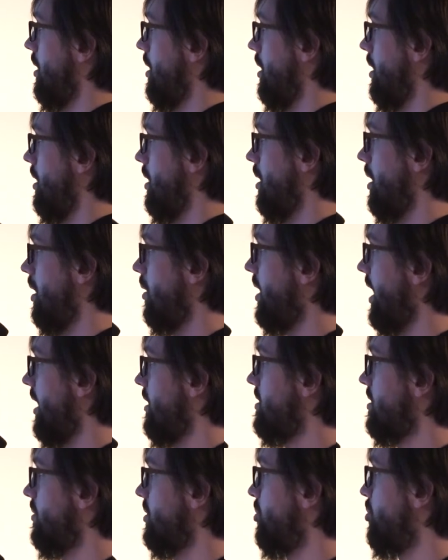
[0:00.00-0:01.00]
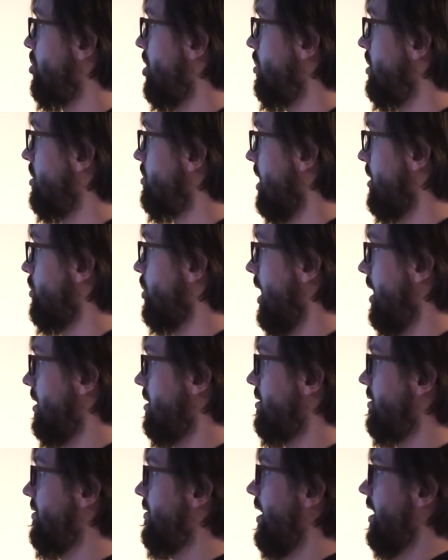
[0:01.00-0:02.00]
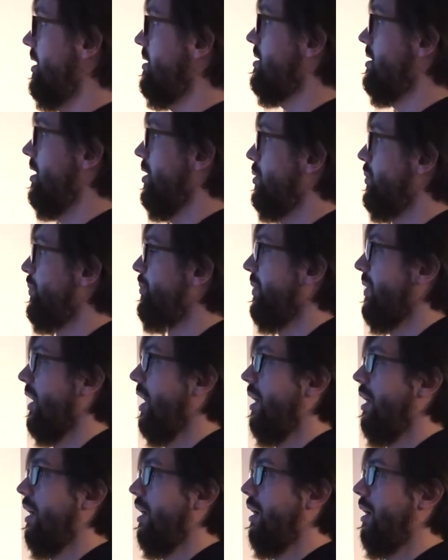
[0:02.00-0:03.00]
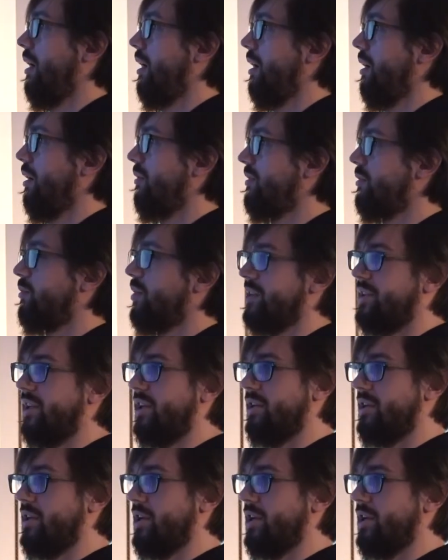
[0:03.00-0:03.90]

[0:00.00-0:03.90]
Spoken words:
Okay, so the problem that we had to face. So over 1 year